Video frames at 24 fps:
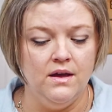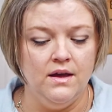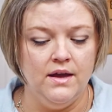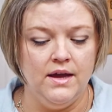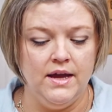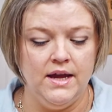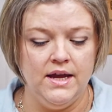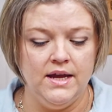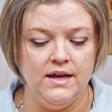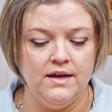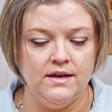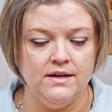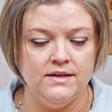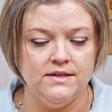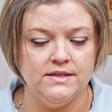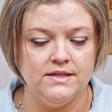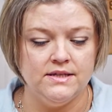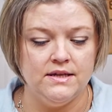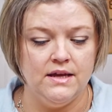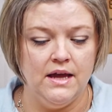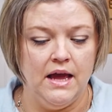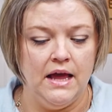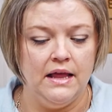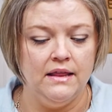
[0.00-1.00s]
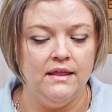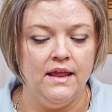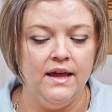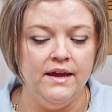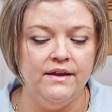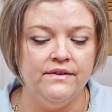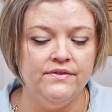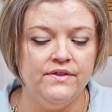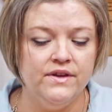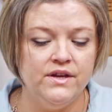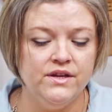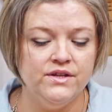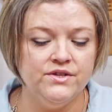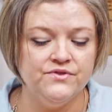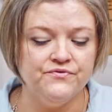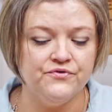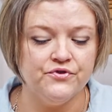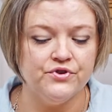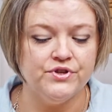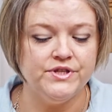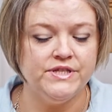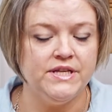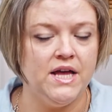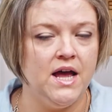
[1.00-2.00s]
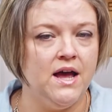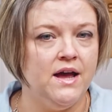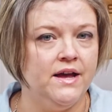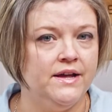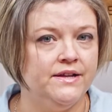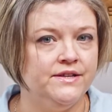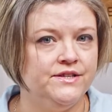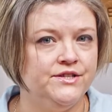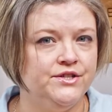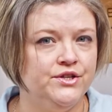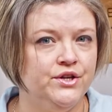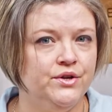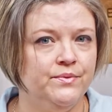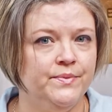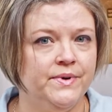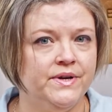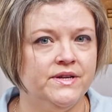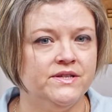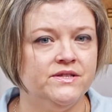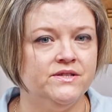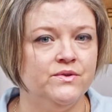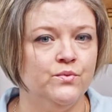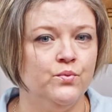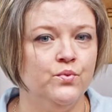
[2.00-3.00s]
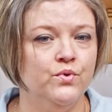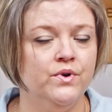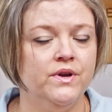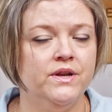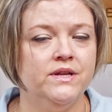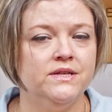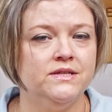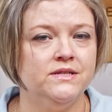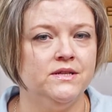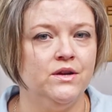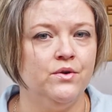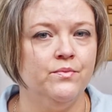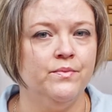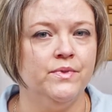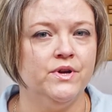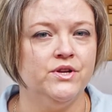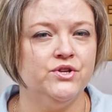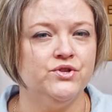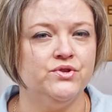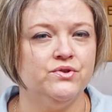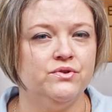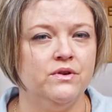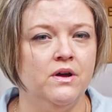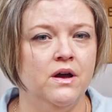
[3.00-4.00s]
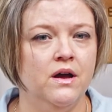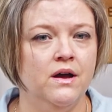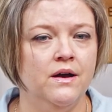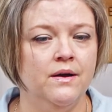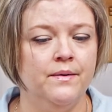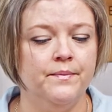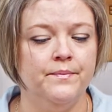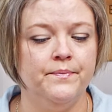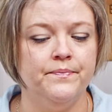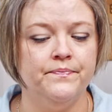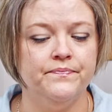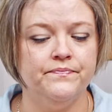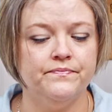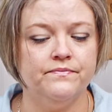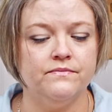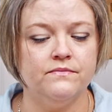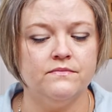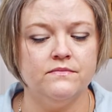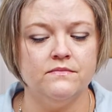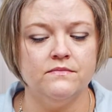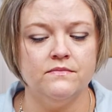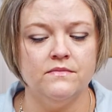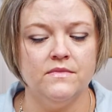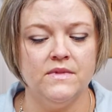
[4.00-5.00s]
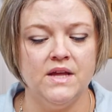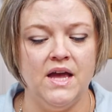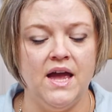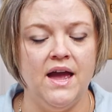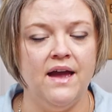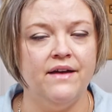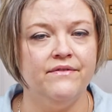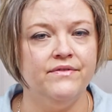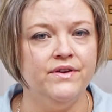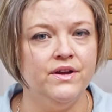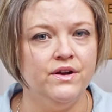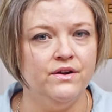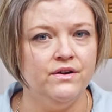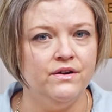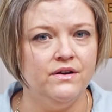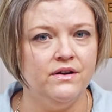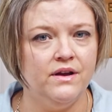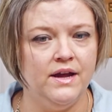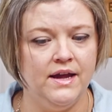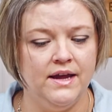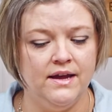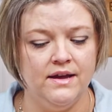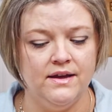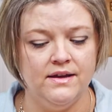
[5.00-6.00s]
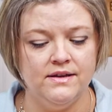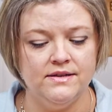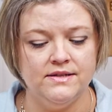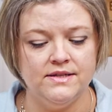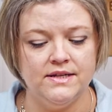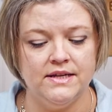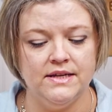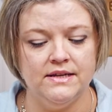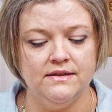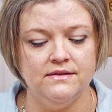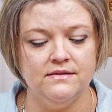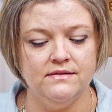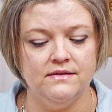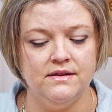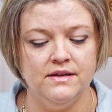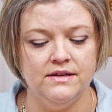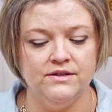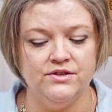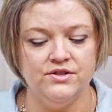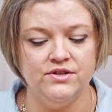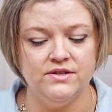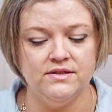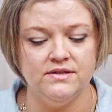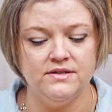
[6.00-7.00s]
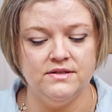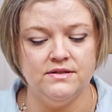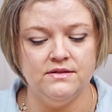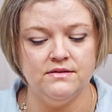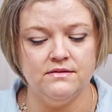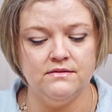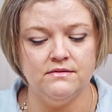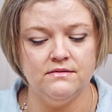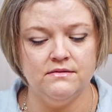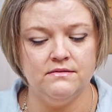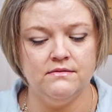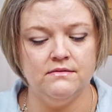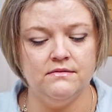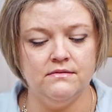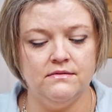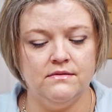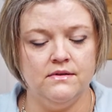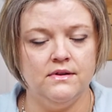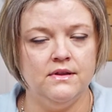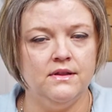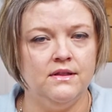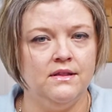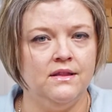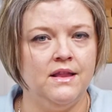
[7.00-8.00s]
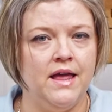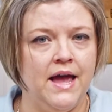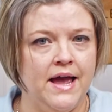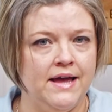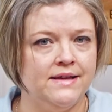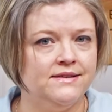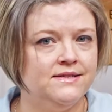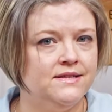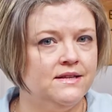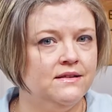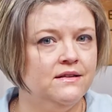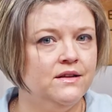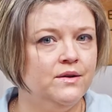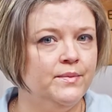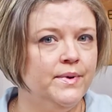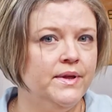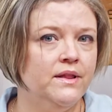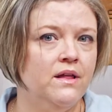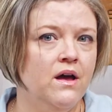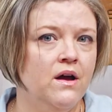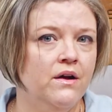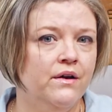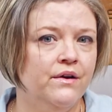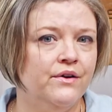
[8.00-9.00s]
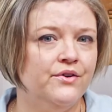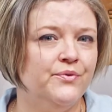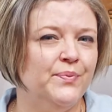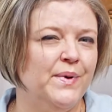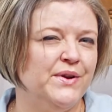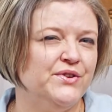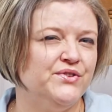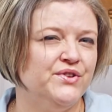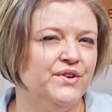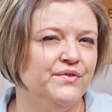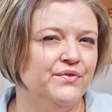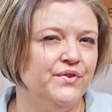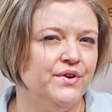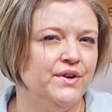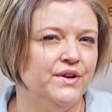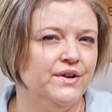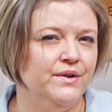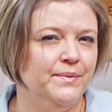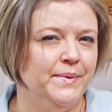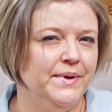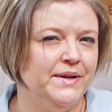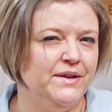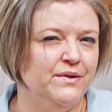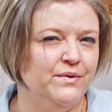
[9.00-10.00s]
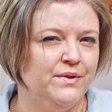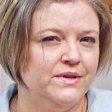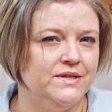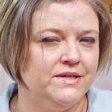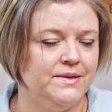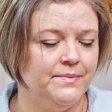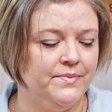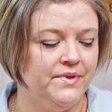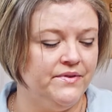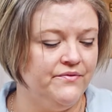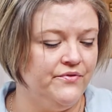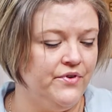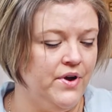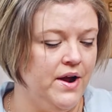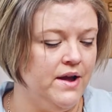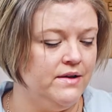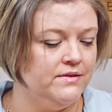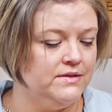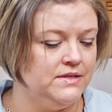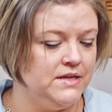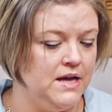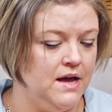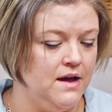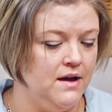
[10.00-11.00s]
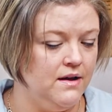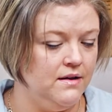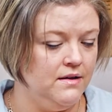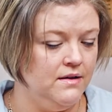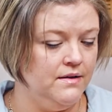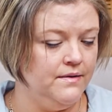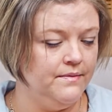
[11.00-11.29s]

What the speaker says: And I like these for signs too, because the wood is so much heavier and it just lasts a little bit longer, especially if you're going to be doing something for outside.